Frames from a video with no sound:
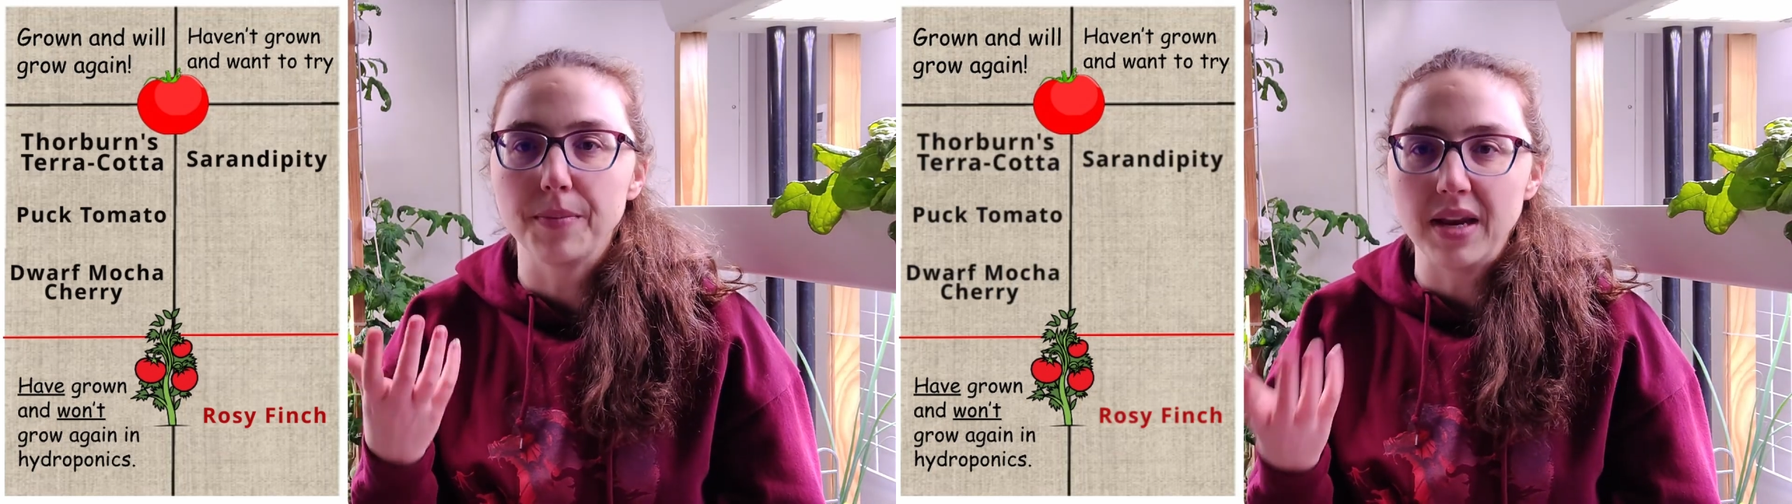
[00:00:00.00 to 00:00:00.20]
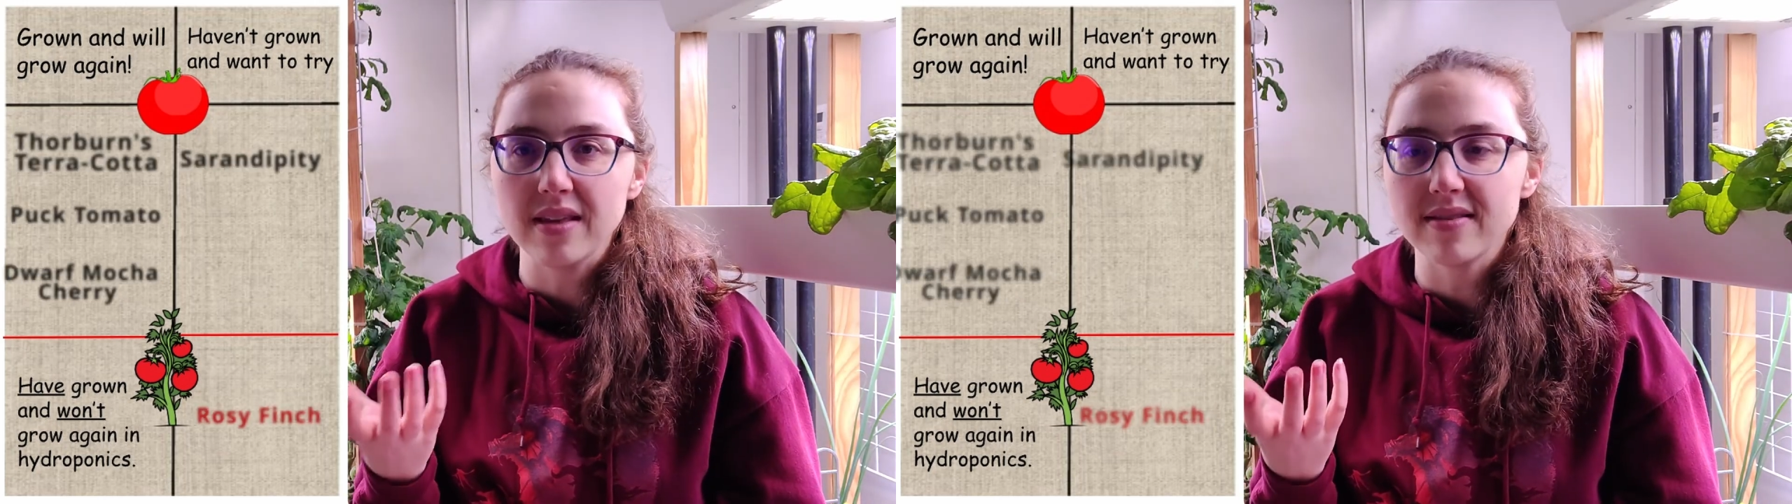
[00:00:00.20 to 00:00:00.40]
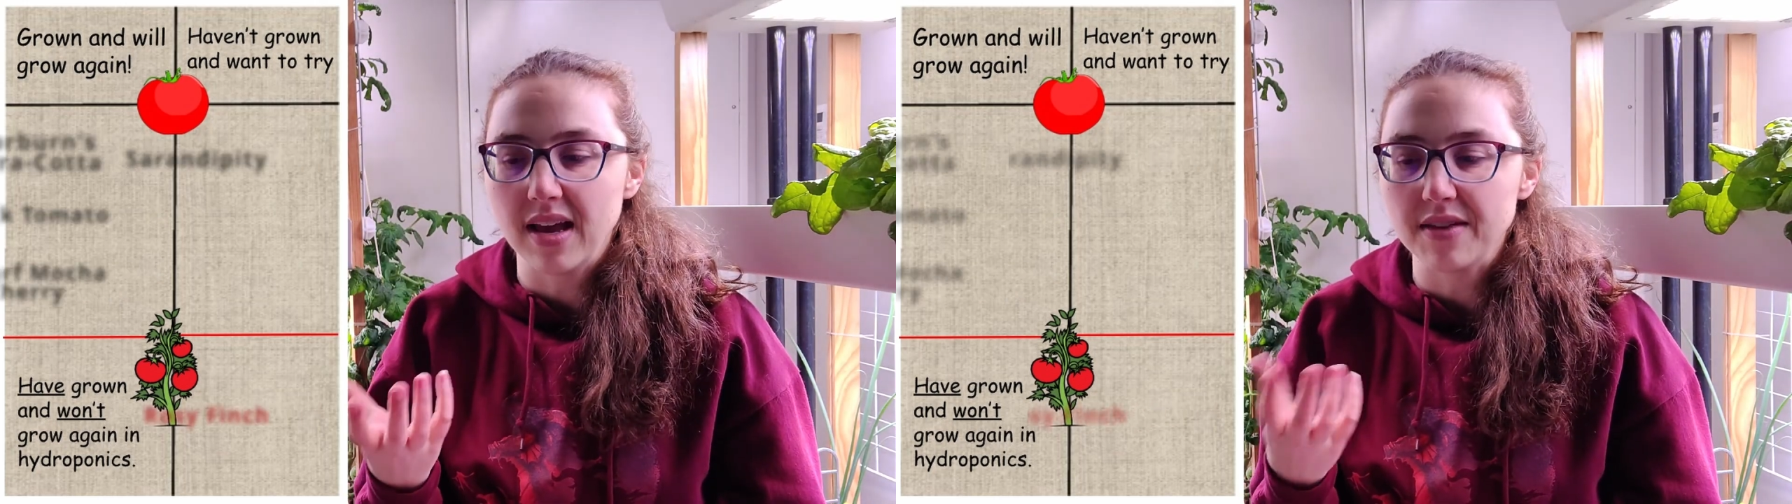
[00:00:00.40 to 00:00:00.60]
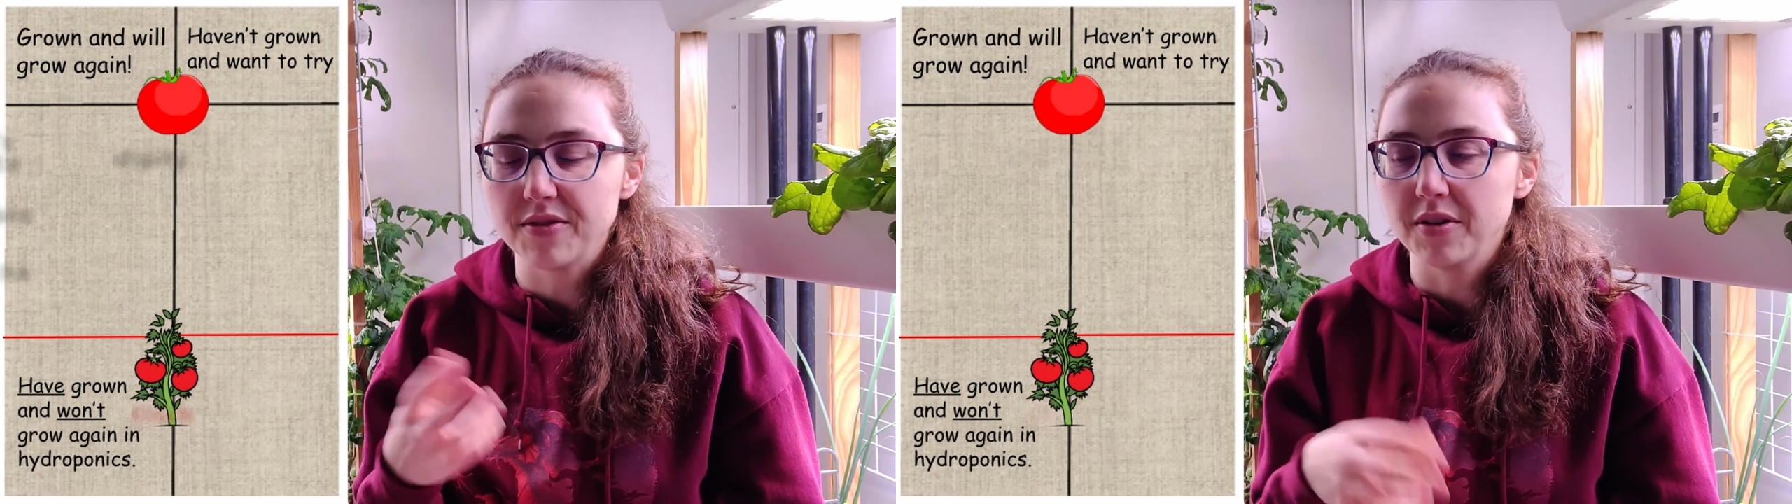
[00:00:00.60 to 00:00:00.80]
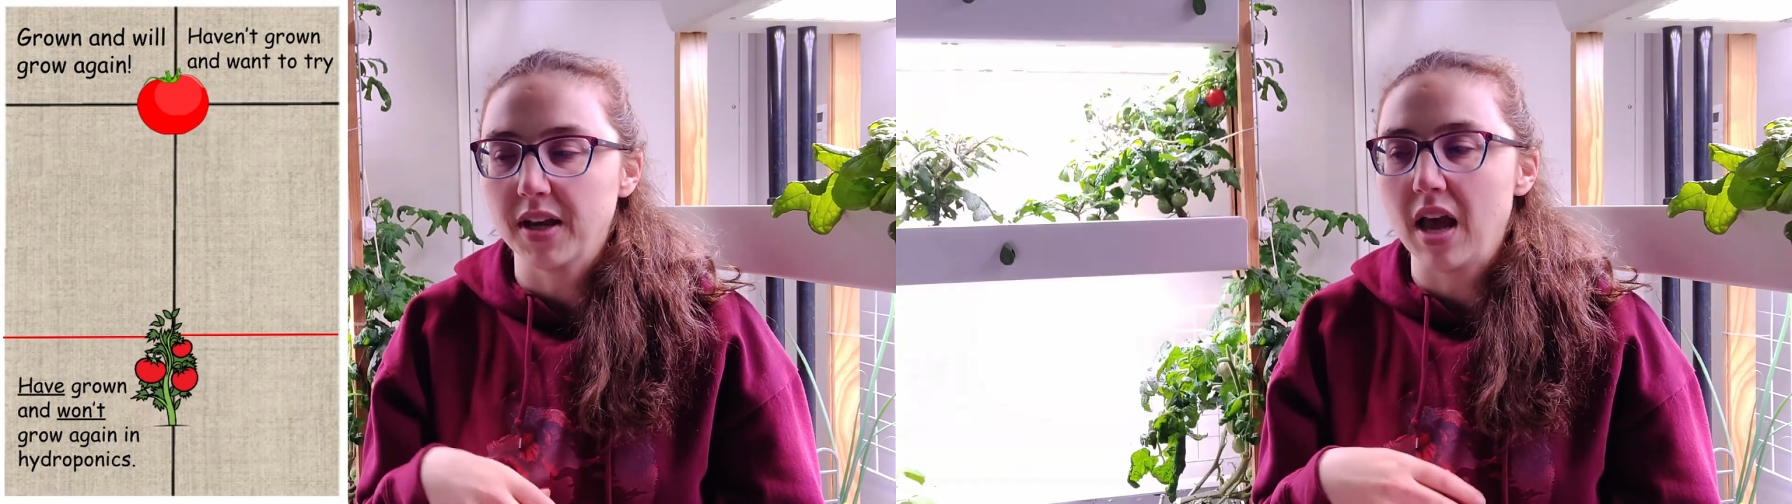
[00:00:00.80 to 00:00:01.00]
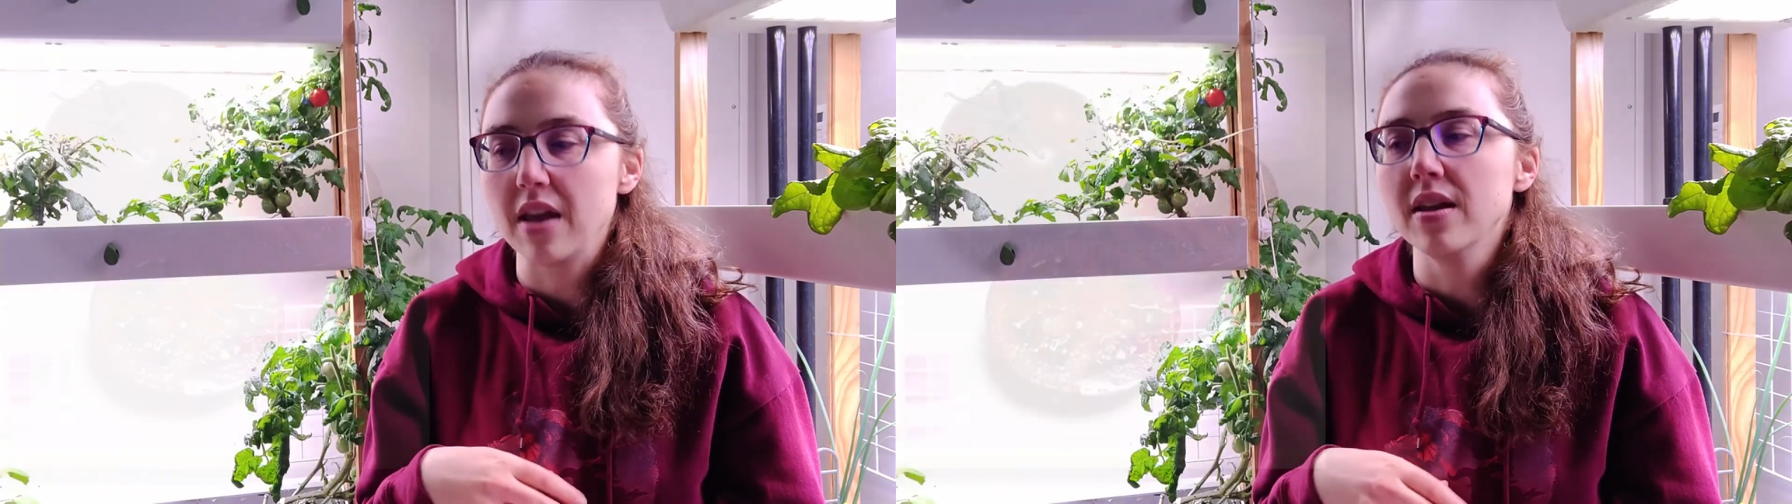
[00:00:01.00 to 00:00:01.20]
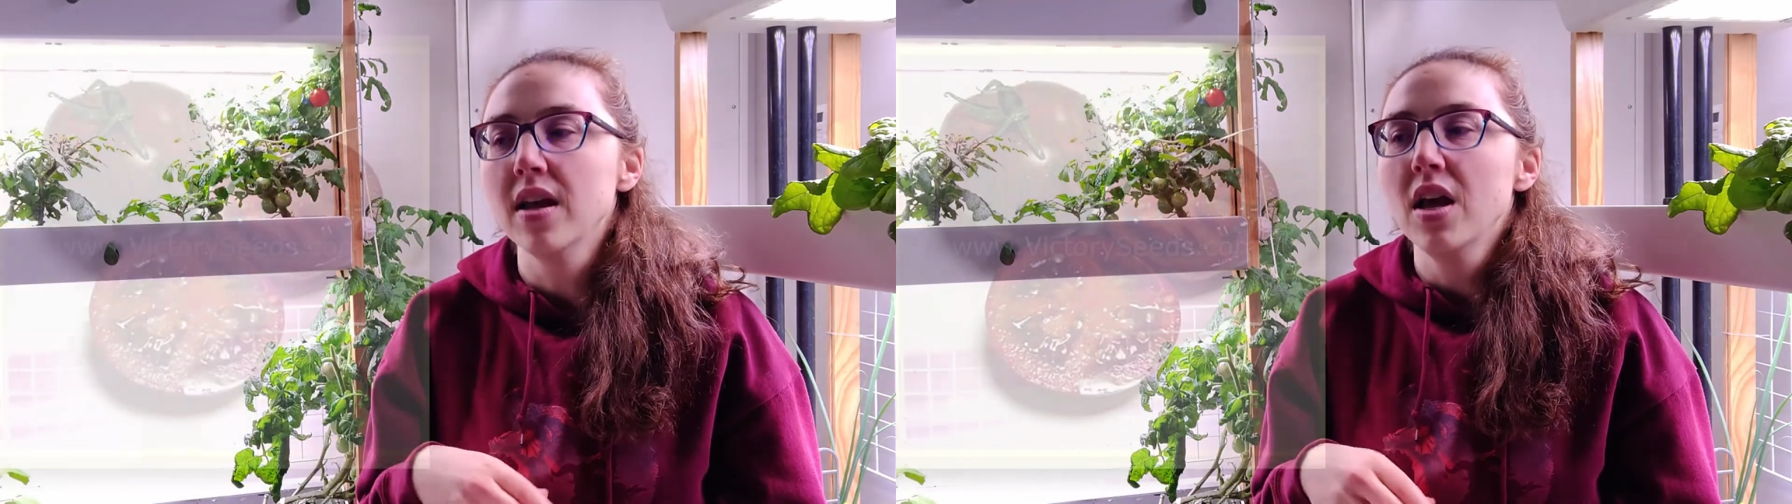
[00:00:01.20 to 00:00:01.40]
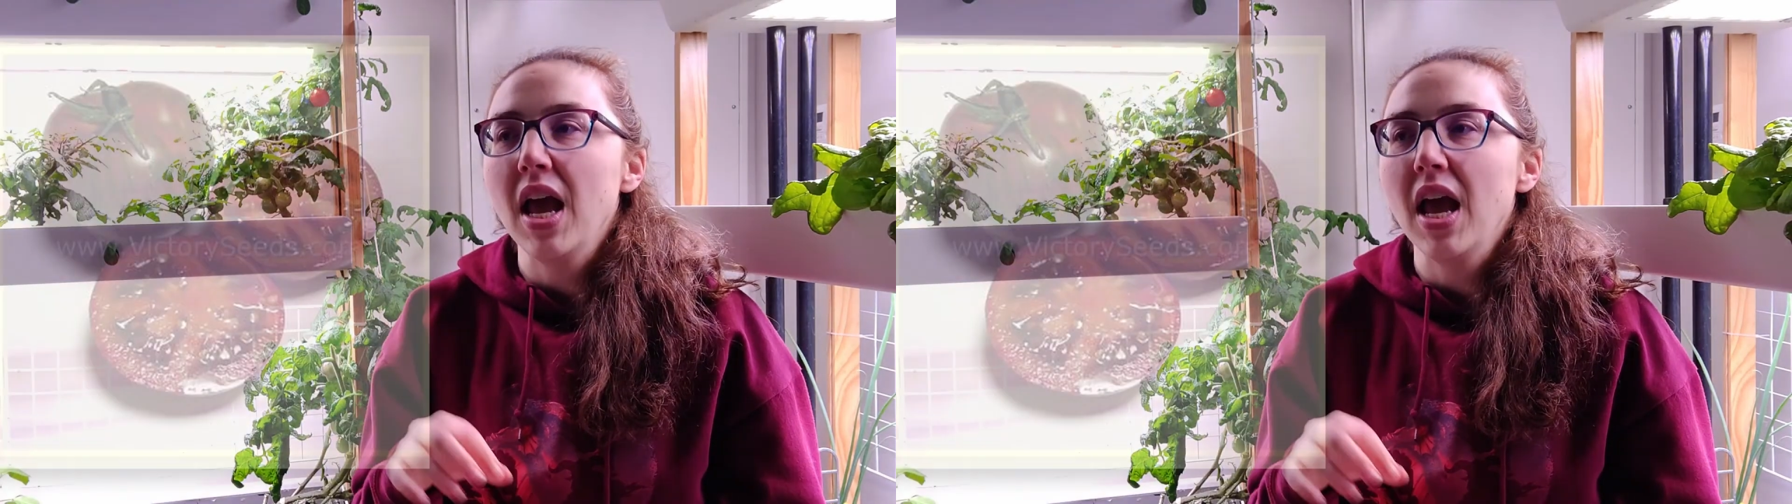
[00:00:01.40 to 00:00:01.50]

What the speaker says: mini slicer again.